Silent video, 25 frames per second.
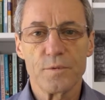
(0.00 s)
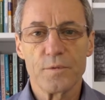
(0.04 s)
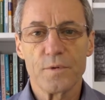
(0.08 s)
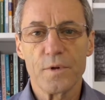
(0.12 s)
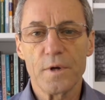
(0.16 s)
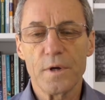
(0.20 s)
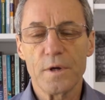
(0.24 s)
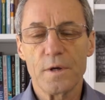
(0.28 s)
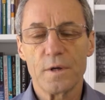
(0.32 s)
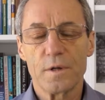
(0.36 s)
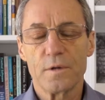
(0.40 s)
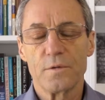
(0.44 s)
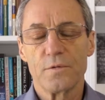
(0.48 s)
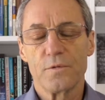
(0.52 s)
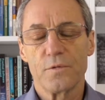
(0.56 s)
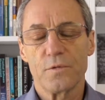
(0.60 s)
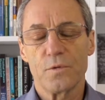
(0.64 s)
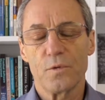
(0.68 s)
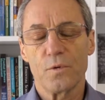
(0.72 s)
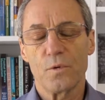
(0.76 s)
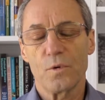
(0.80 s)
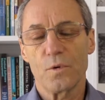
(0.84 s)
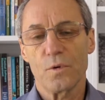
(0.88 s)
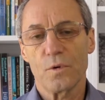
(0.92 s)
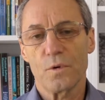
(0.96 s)
need
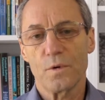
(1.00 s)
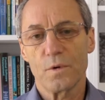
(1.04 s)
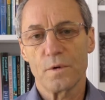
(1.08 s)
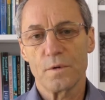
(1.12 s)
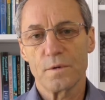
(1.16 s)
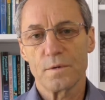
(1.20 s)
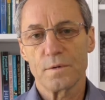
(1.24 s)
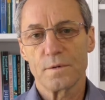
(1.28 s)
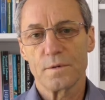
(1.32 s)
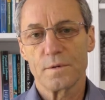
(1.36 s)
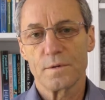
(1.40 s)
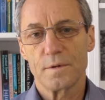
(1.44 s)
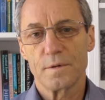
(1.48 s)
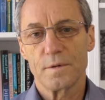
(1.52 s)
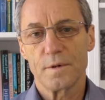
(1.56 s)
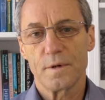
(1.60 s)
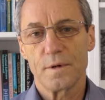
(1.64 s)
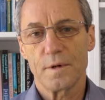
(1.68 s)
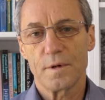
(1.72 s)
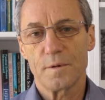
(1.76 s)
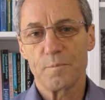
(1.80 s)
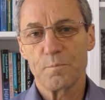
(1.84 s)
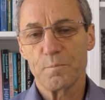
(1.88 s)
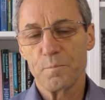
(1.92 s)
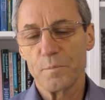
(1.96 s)
for
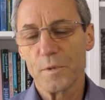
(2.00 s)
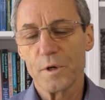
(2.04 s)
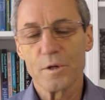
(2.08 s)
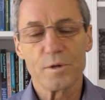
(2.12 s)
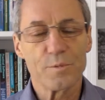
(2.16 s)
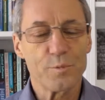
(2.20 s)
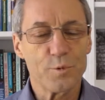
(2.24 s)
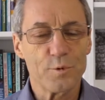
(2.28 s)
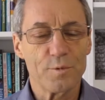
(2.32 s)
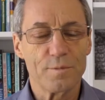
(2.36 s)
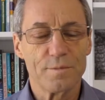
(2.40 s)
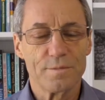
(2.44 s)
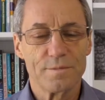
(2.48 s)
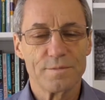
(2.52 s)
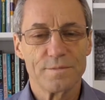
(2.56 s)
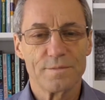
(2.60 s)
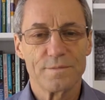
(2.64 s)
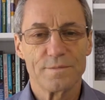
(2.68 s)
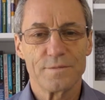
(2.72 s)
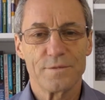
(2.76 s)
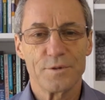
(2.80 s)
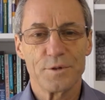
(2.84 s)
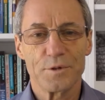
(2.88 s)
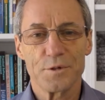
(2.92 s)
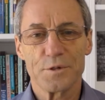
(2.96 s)
um, multiple
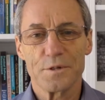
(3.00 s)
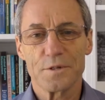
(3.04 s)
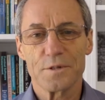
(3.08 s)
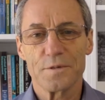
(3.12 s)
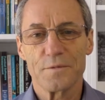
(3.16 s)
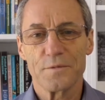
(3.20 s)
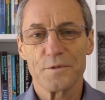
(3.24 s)
versions